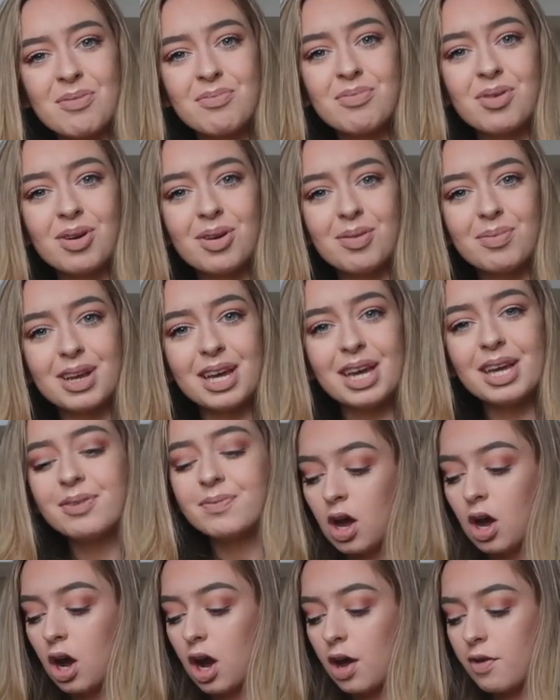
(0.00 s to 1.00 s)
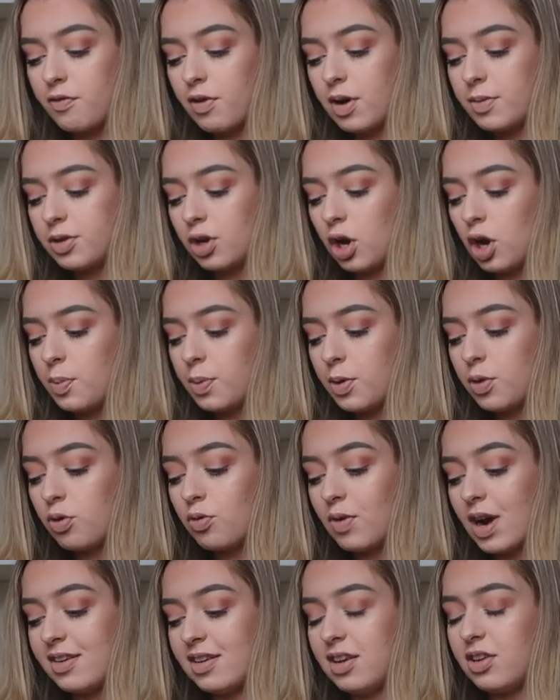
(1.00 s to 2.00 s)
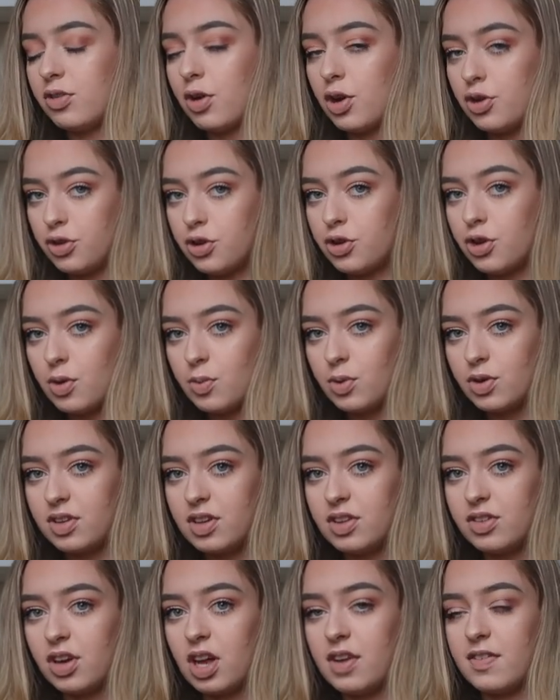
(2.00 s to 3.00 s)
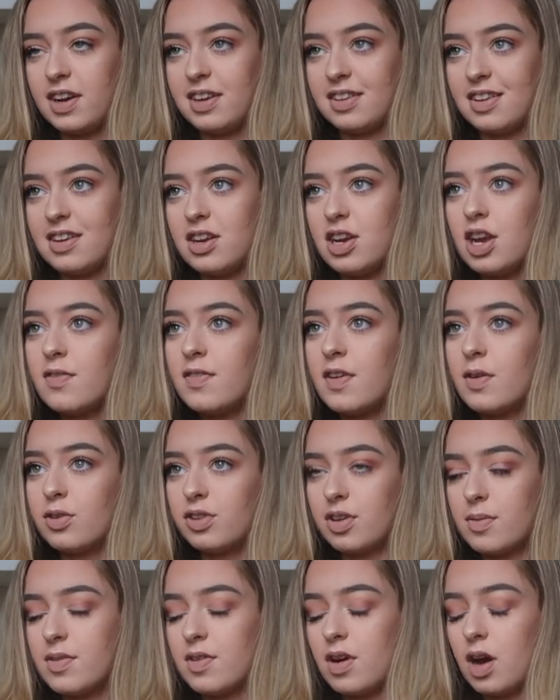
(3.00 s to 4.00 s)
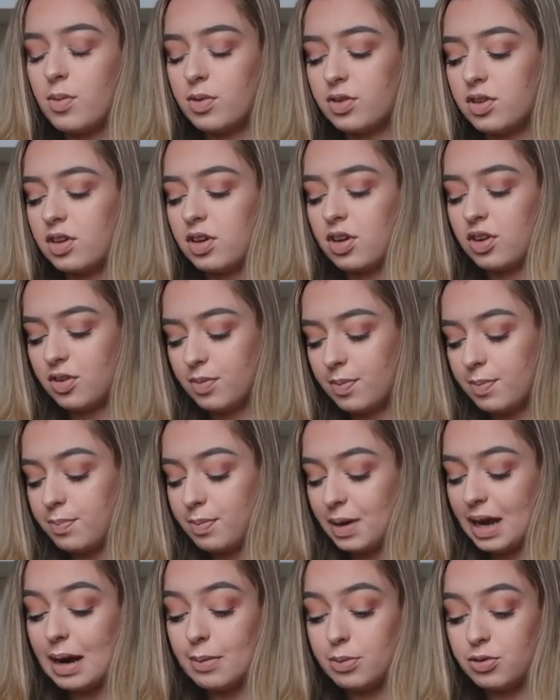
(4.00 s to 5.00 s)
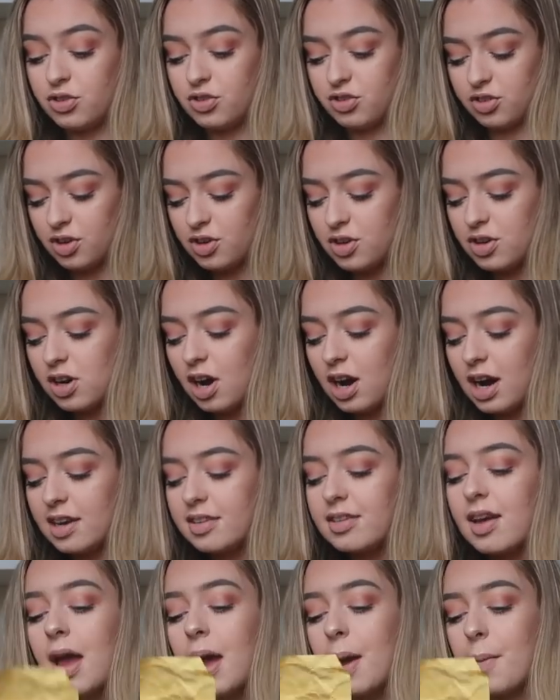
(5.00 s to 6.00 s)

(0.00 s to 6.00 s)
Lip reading: Probably. I've ripped it open already, so I do know what's inside of it because I didn't know if it was something that I wasn't going to be able to show you guys.